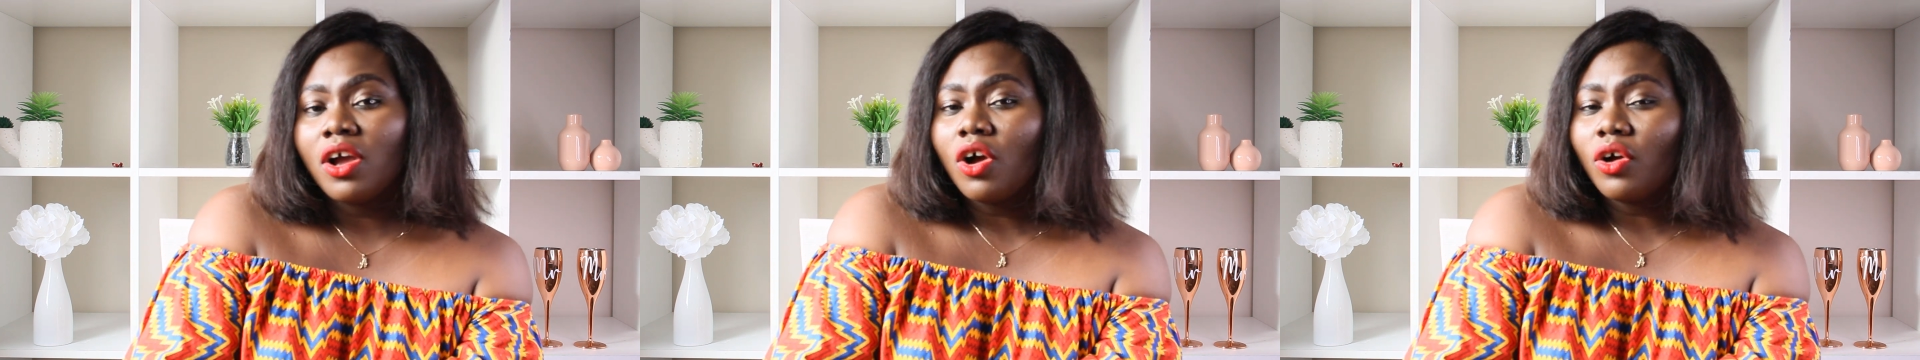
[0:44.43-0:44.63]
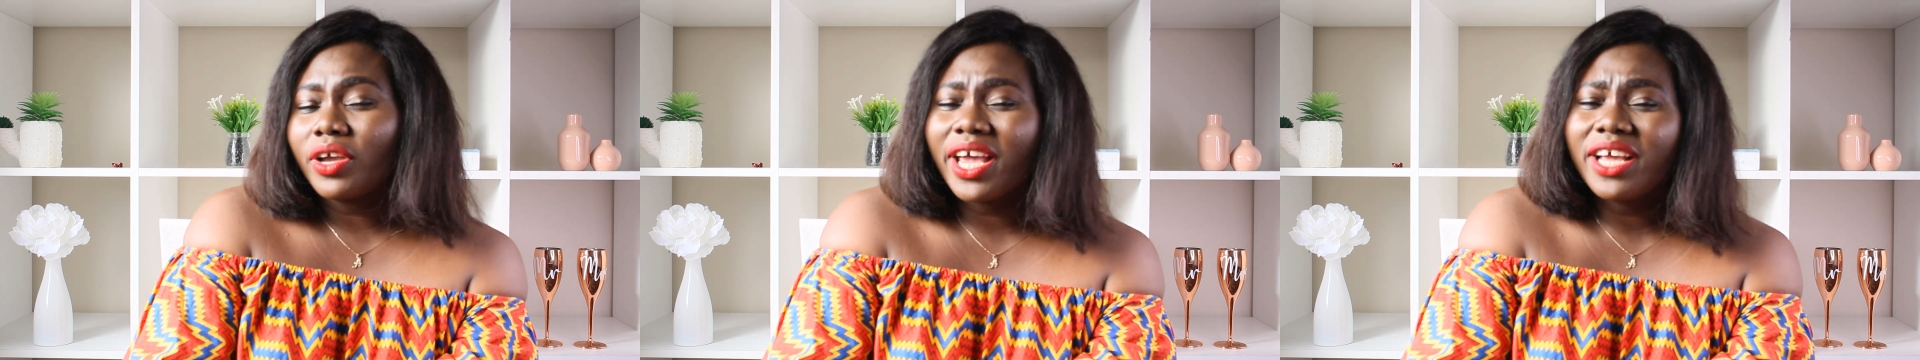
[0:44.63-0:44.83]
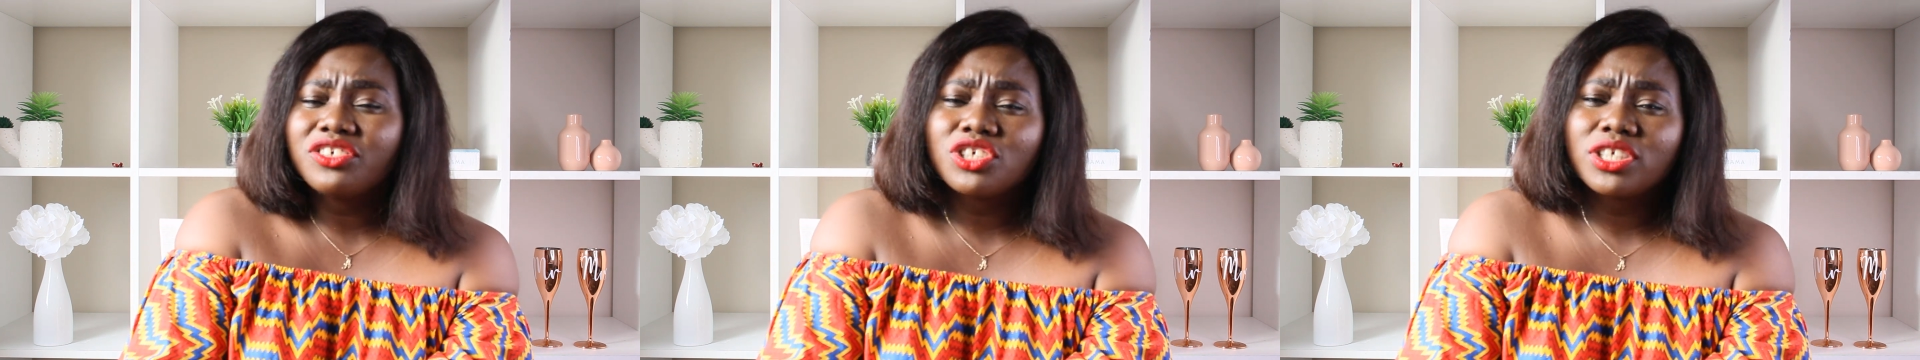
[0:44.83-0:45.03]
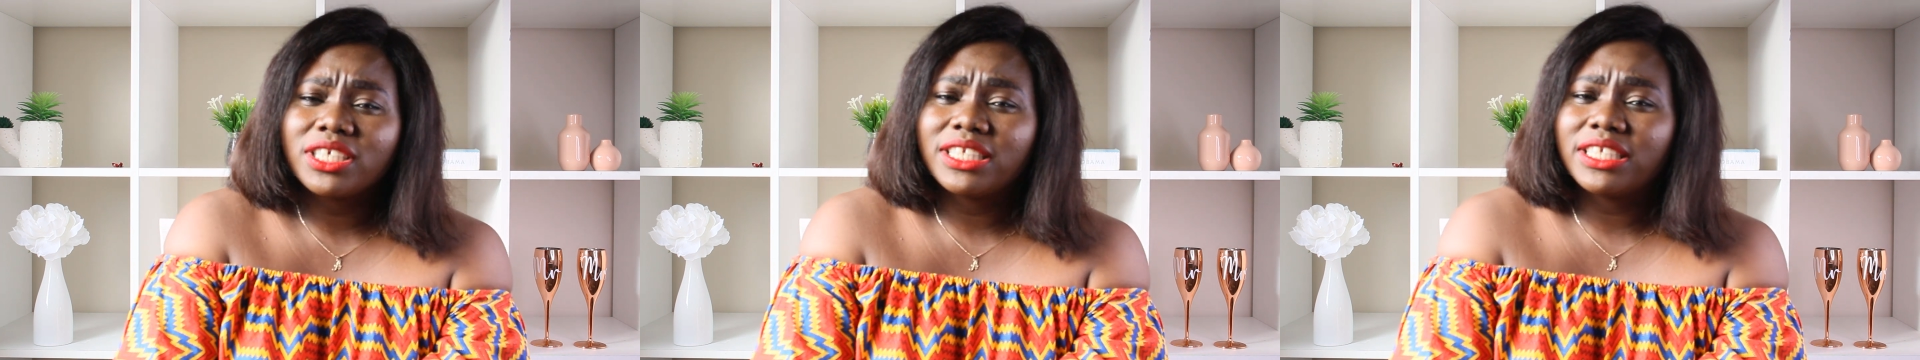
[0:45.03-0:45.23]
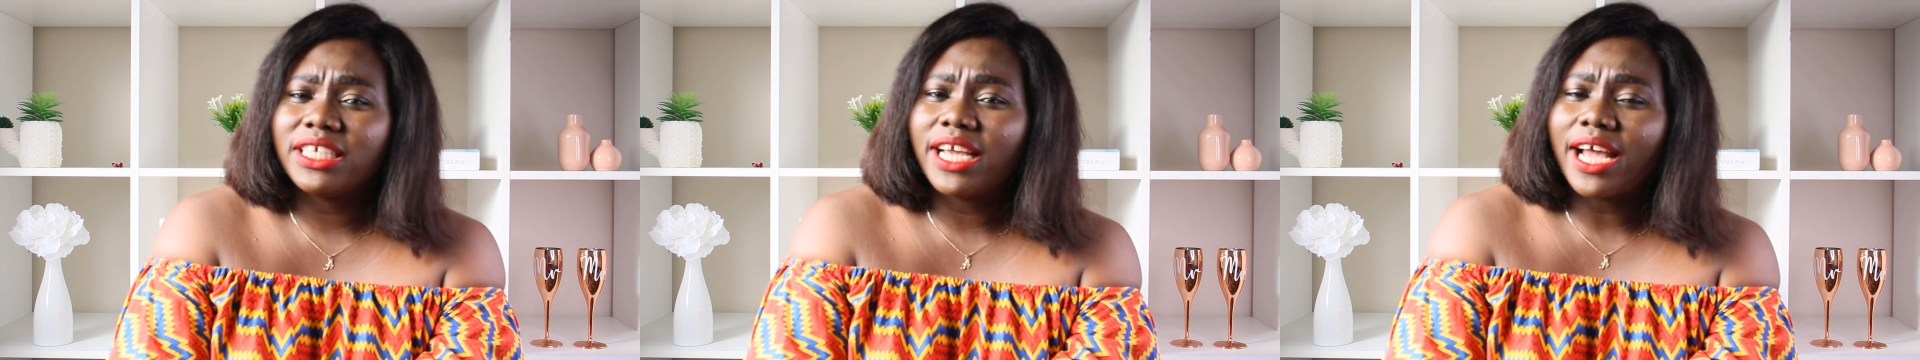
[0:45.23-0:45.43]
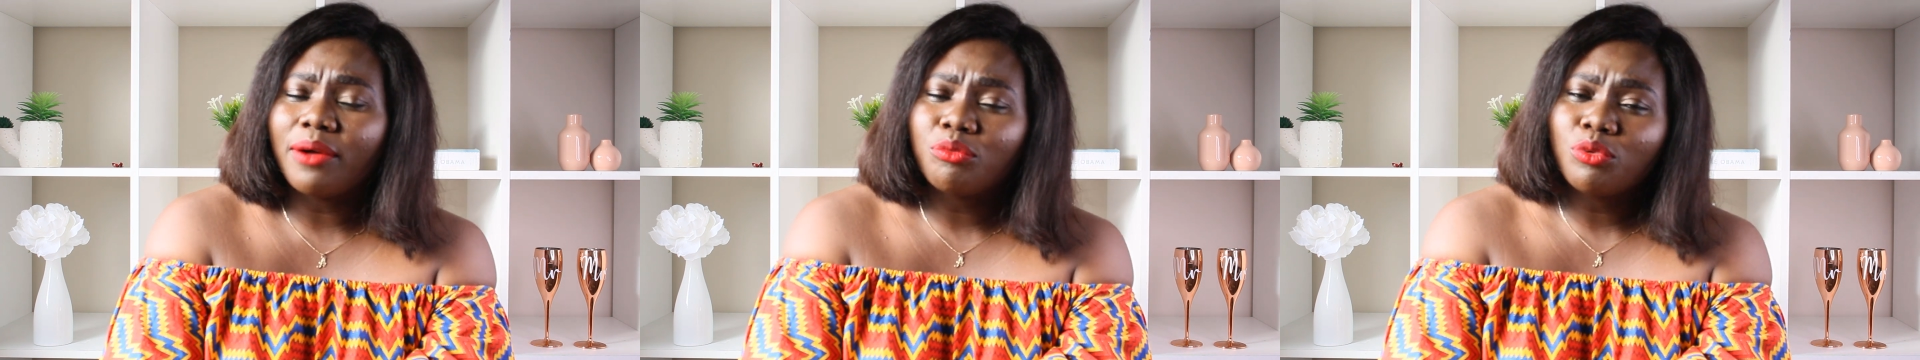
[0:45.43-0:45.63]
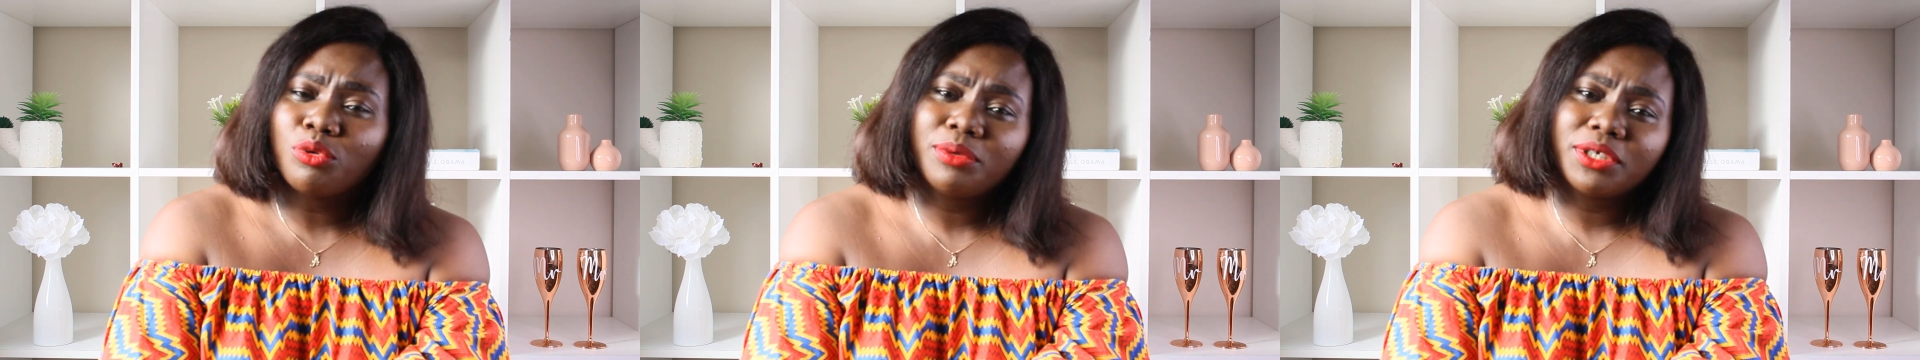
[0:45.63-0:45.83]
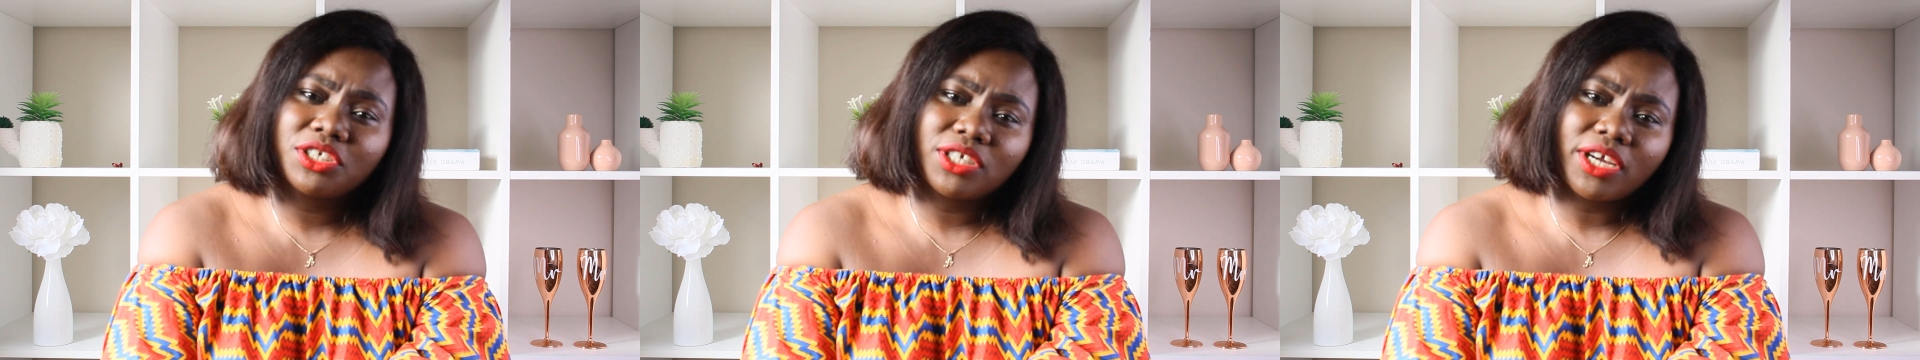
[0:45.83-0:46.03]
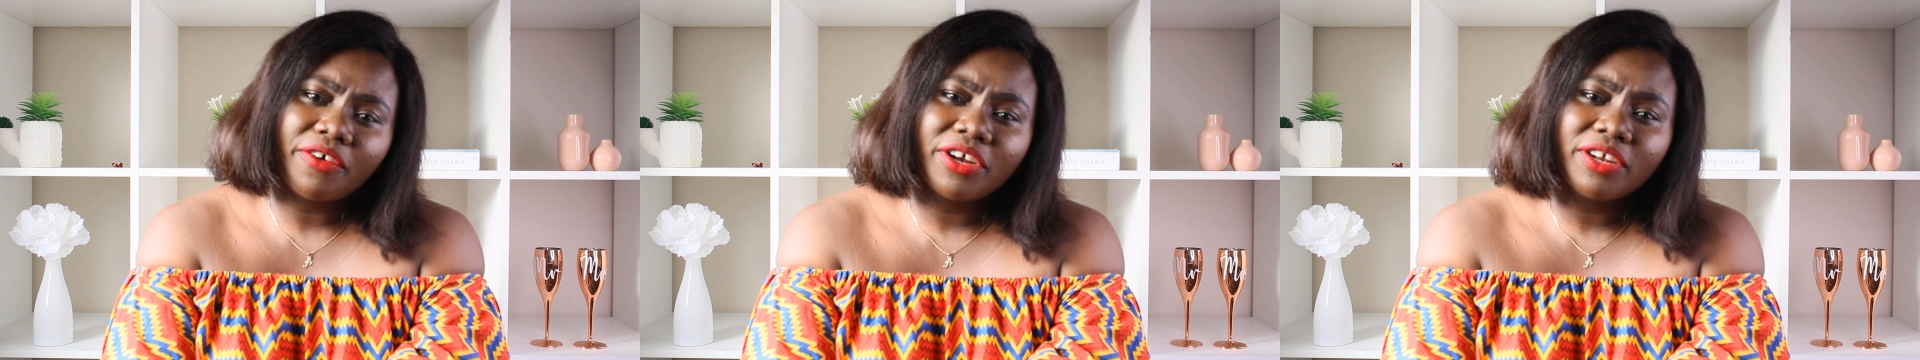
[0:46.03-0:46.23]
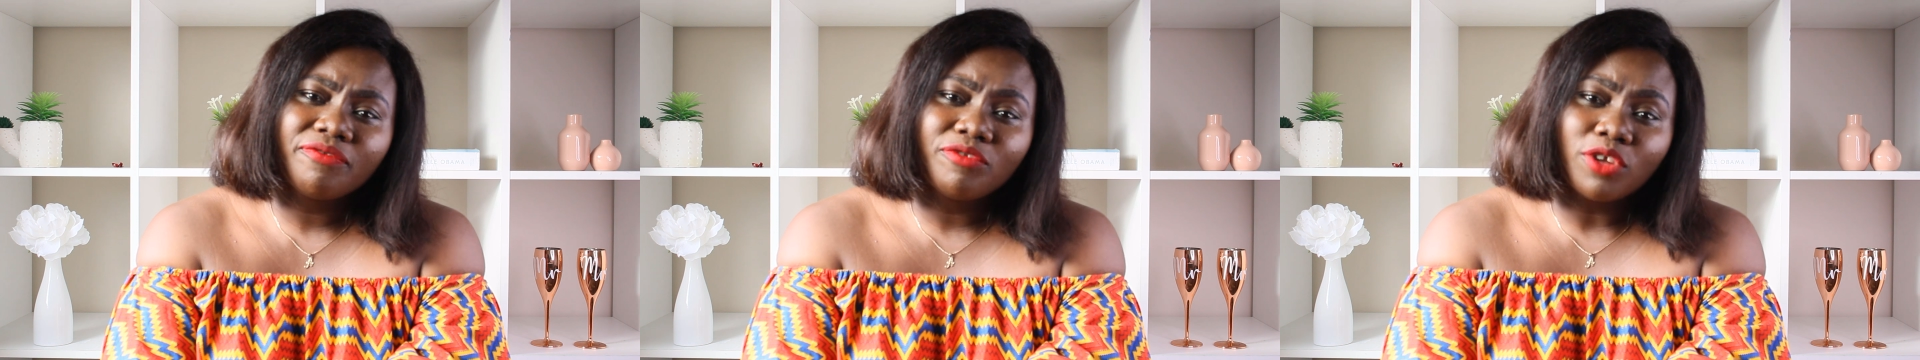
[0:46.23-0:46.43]
Occasionally, I will be
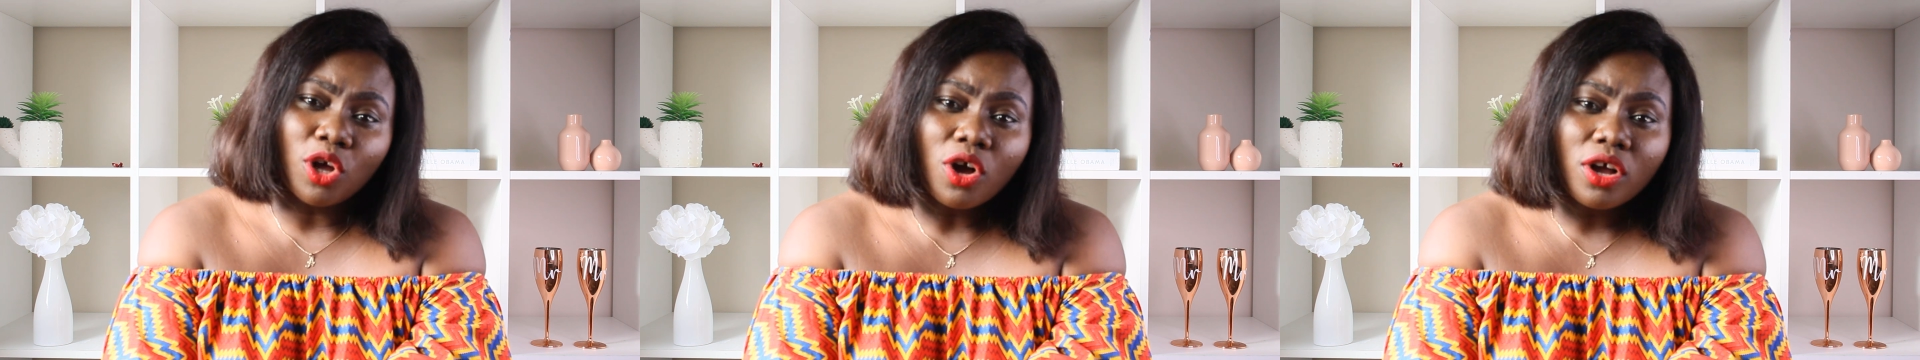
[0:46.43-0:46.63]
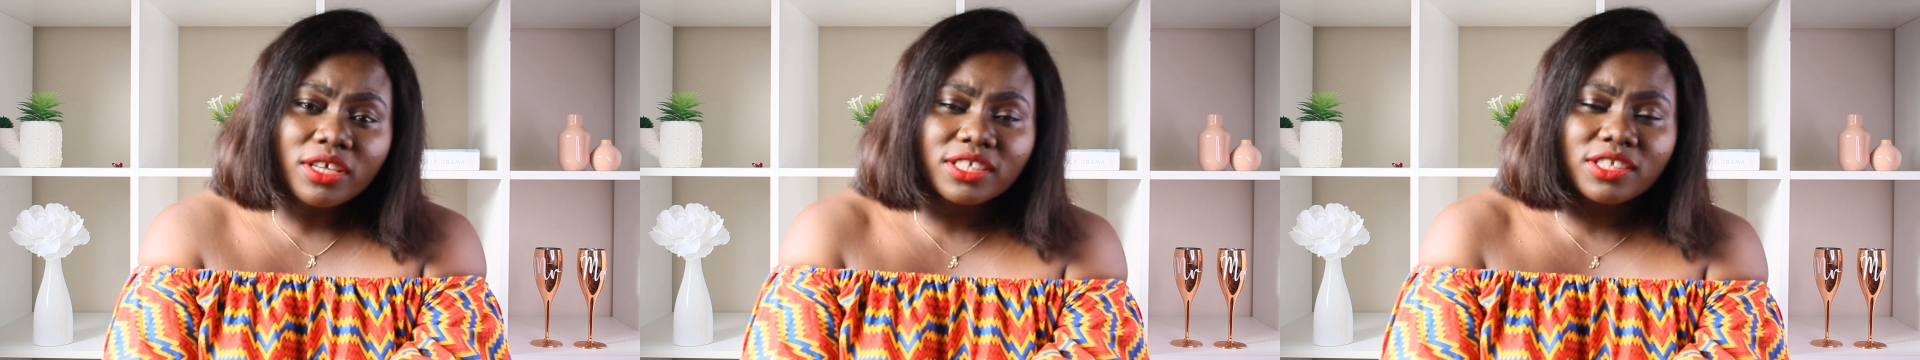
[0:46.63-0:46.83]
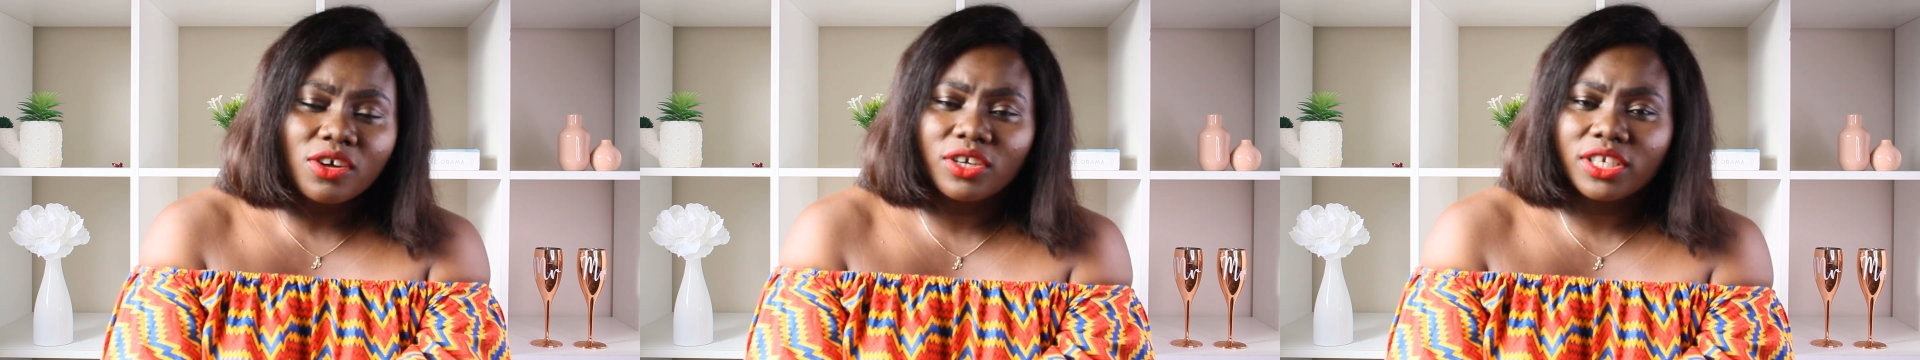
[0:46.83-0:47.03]
sharing vlogs